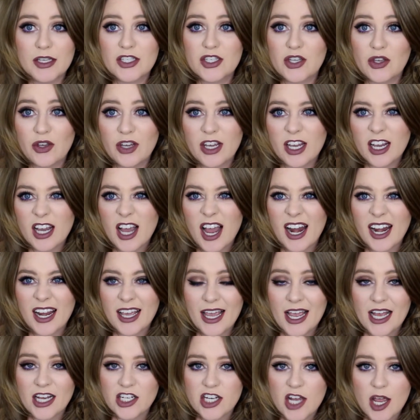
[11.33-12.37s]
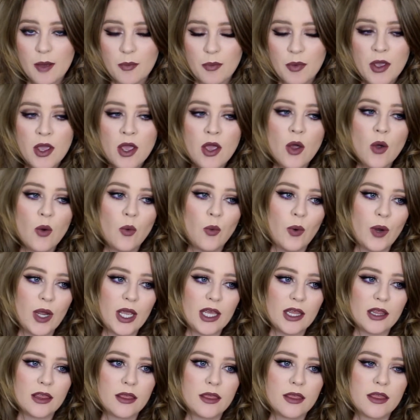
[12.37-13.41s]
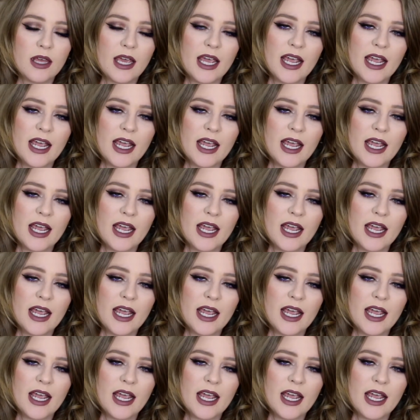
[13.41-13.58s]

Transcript: so you can kind of catch up with,